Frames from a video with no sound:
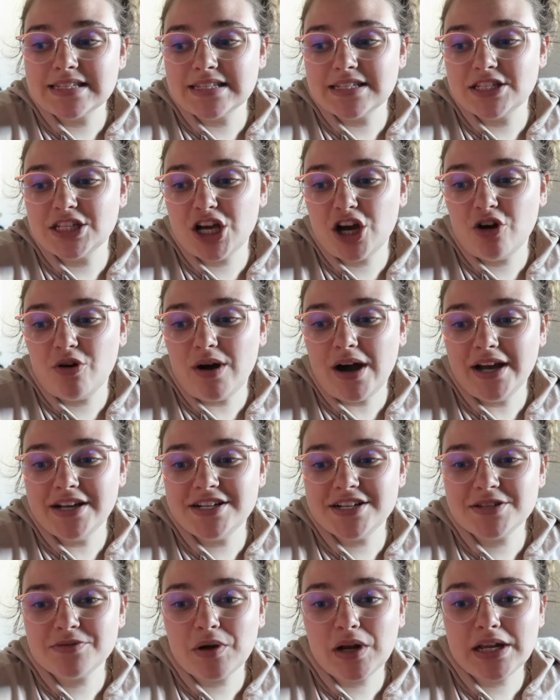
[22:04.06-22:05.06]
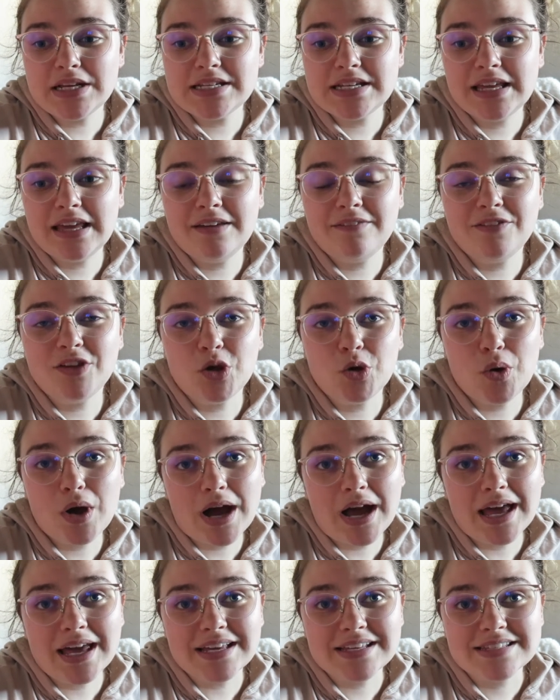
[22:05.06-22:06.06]
so I just wanted to give you
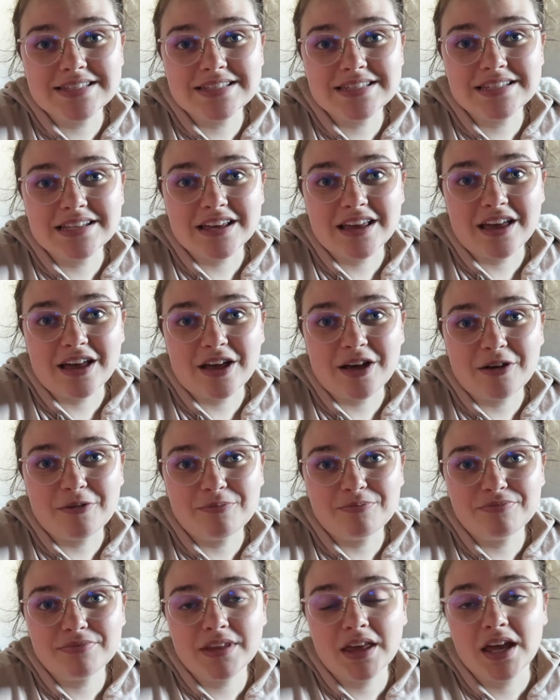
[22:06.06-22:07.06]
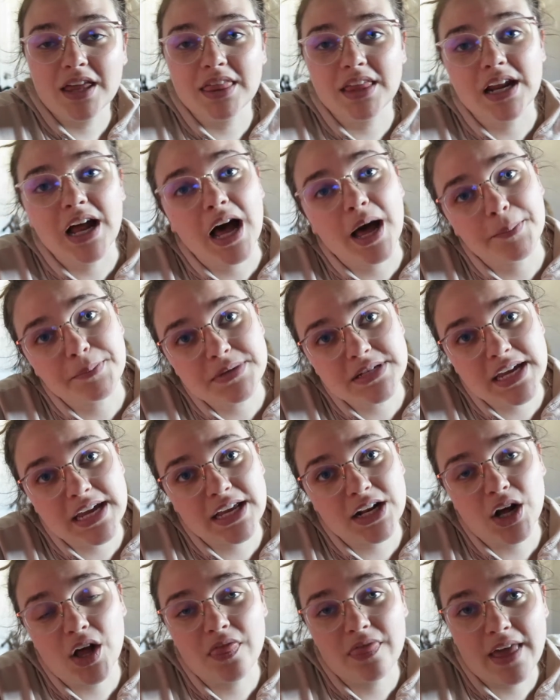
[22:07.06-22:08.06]
guys the
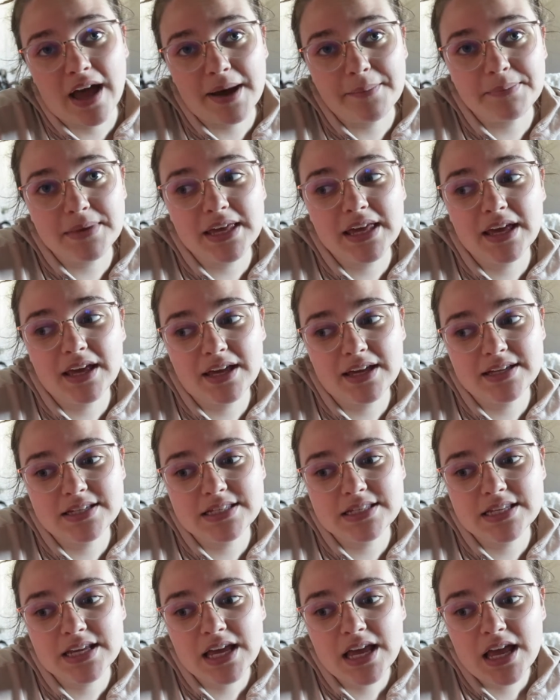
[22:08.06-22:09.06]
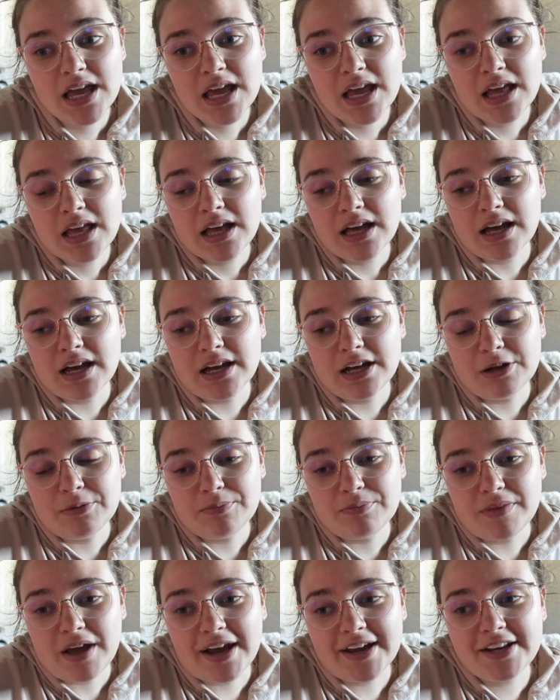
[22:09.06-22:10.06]
update on that because
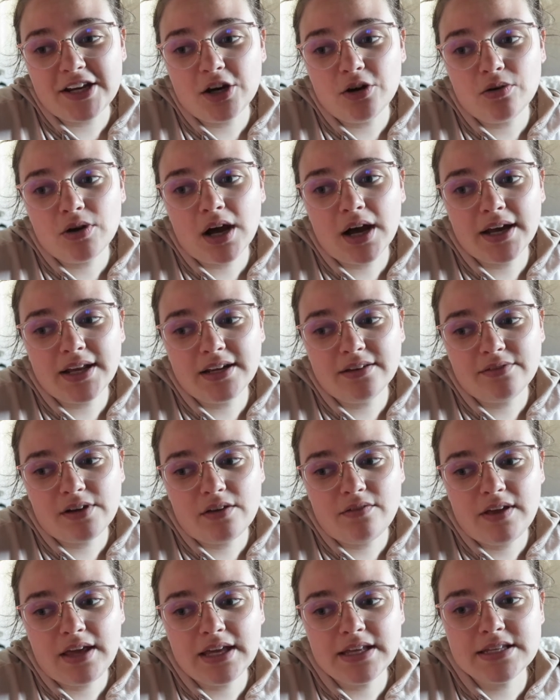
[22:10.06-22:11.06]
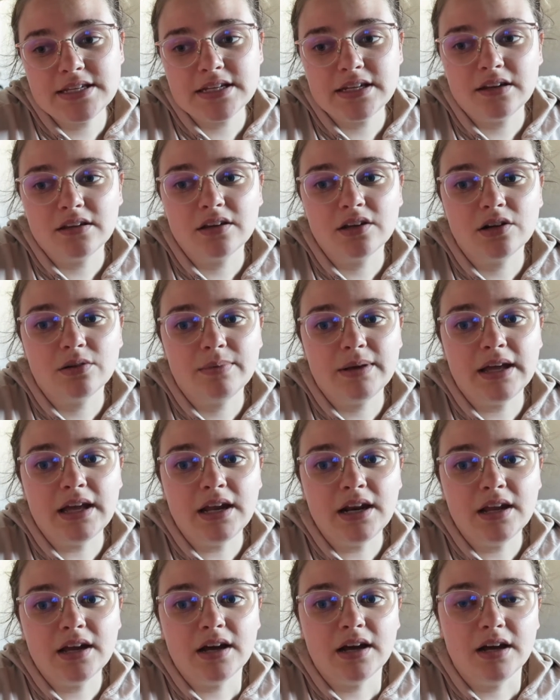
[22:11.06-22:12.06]
I know kind of I've hinted a little bit
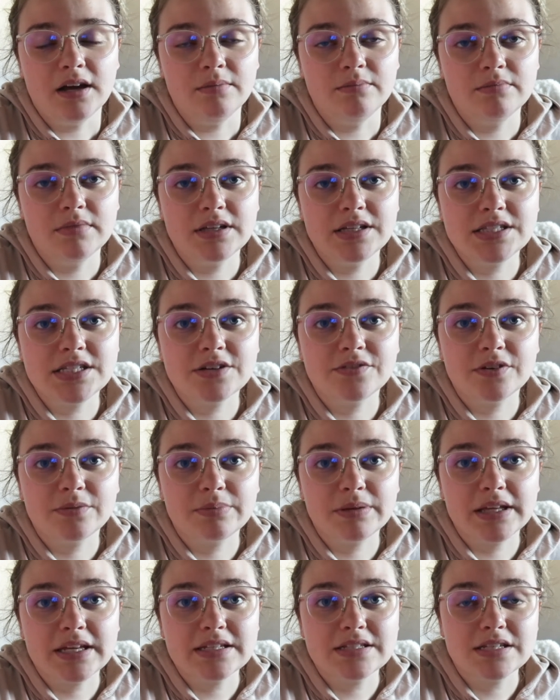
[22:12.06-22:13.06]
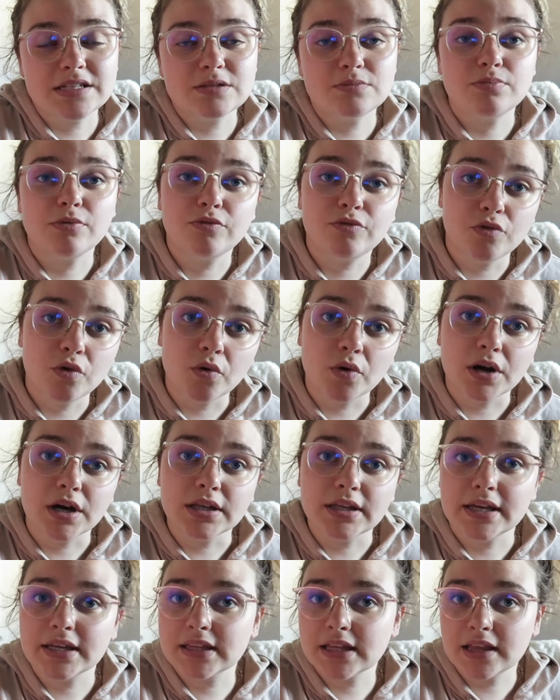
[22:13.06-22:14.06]
different places before,
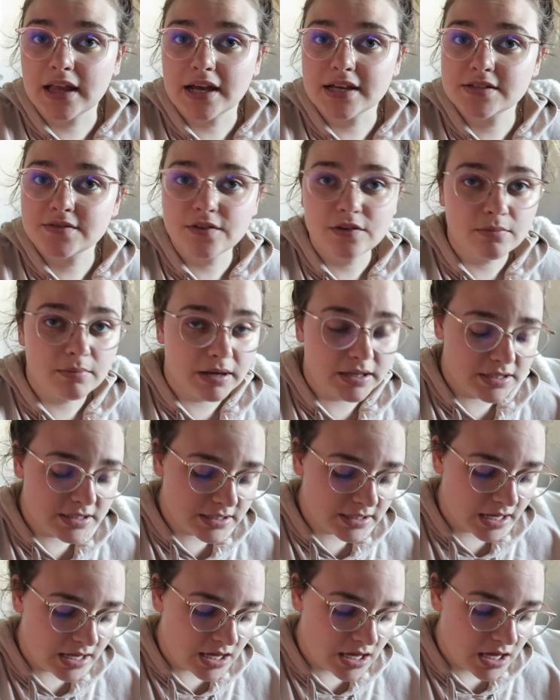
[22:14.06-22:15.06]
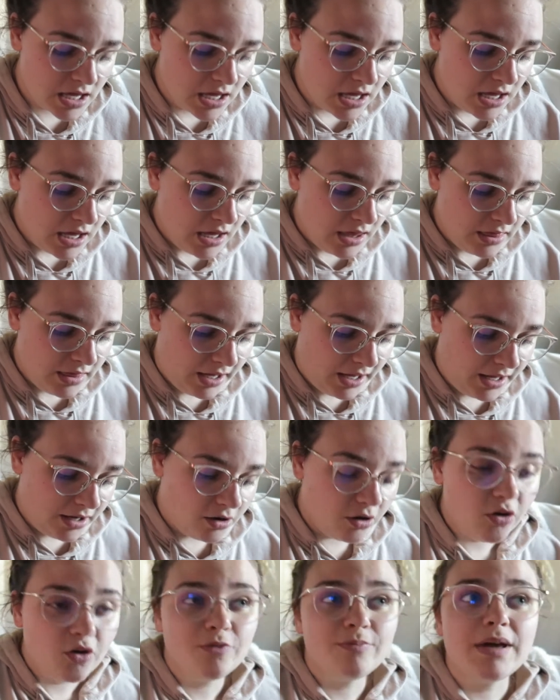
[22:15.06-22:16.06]
like in the last few months, like that,
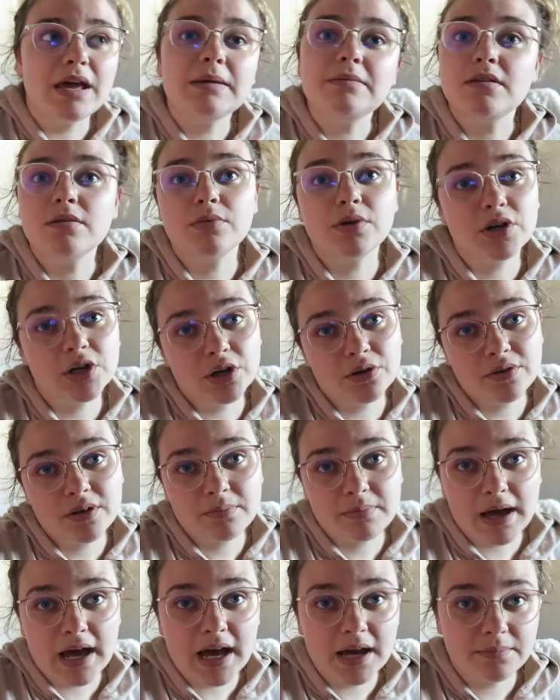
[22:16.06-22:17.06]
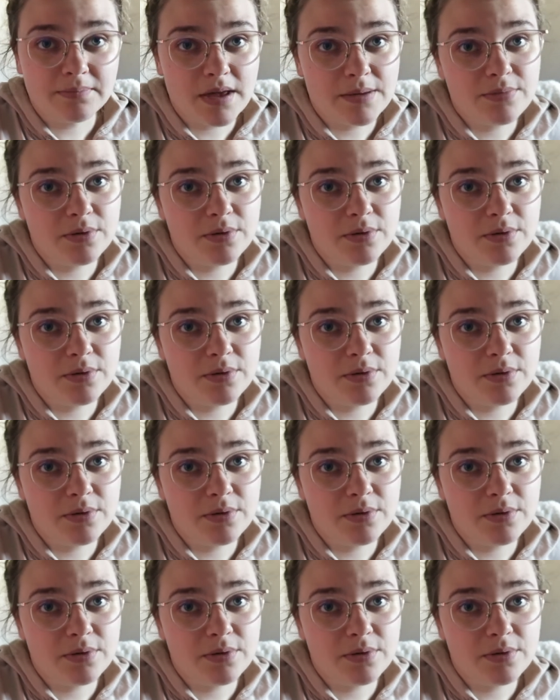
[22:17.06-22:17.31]
oh, maybe we're going back,